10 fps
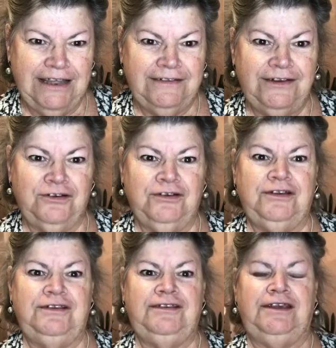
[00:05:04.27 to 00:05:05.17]
Then I
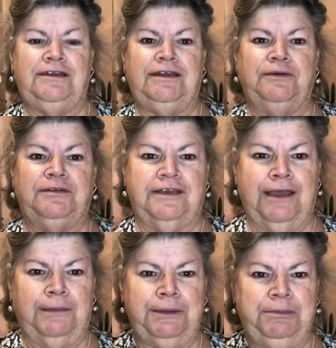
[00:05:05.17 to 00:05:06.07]
could sit. There was a
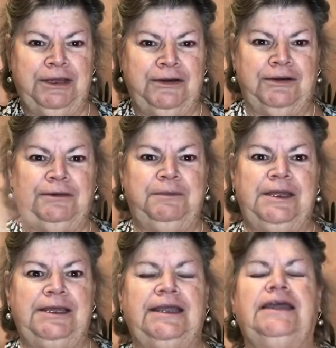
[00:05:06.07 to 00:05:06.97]
cupboard behind
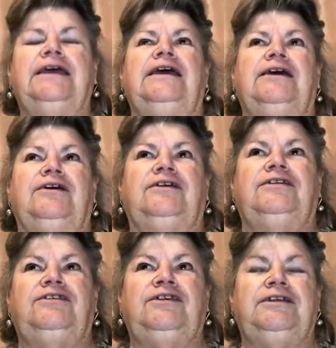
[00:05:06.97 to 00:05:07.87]
me. I could
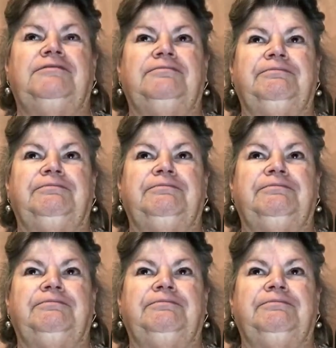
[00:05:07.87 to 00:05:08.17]
sit,